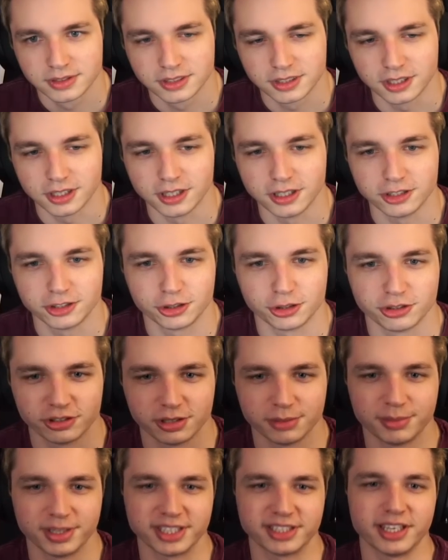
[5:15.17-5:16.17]
Oh, uh, it shows
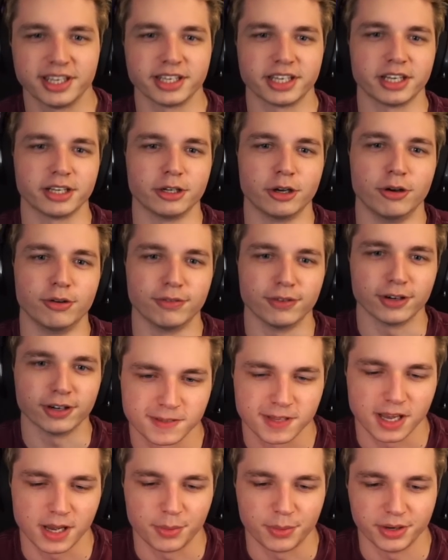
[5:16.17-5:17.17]
them like taking over.
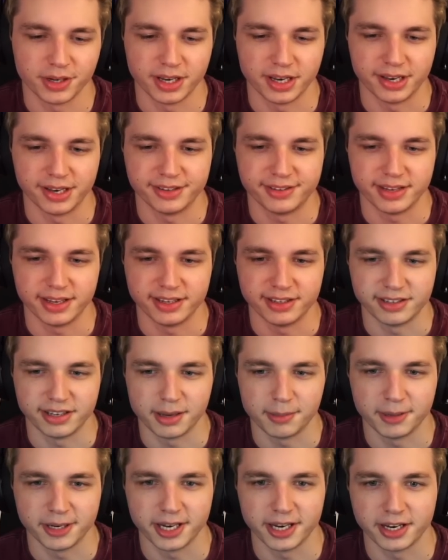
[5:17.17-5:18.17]
Yeah, what an
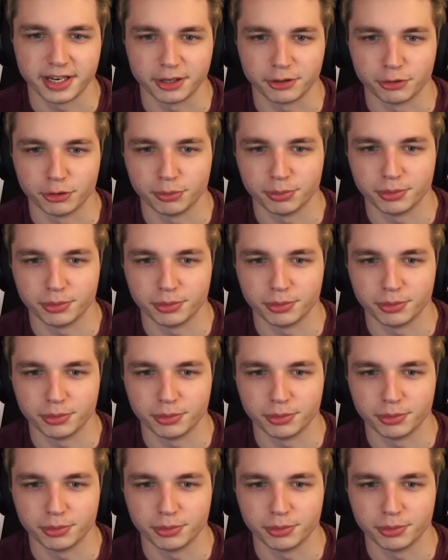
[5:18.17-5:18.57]
intimidating group